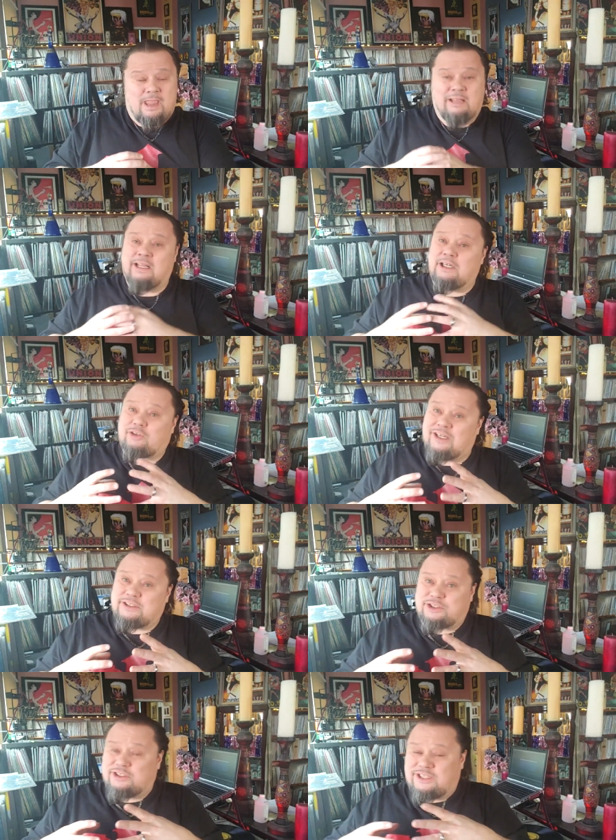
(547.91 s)
and then it
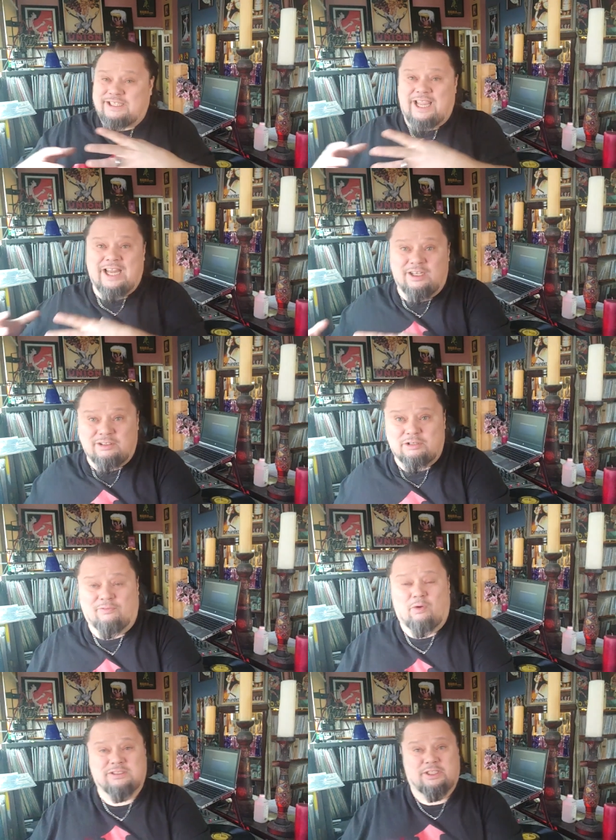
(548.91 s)
transitions again into the
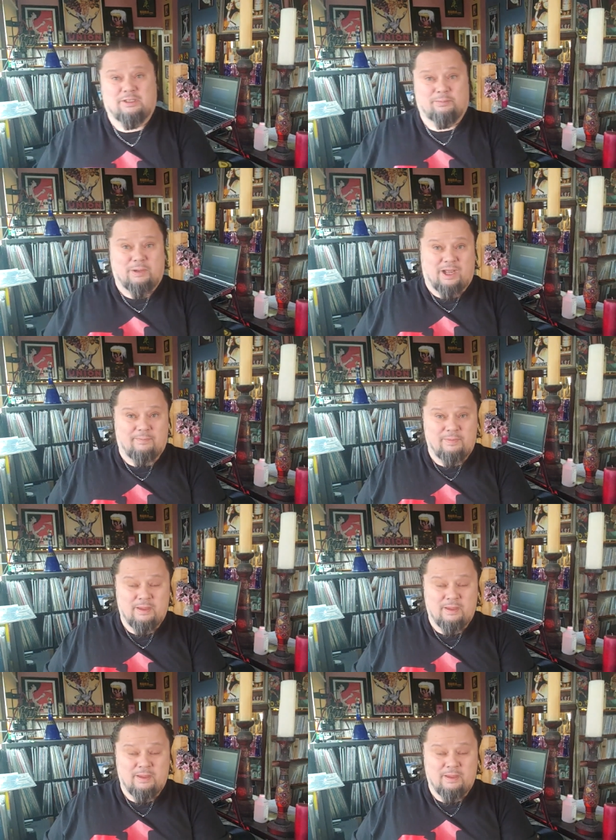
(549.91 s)
voice of hip hop.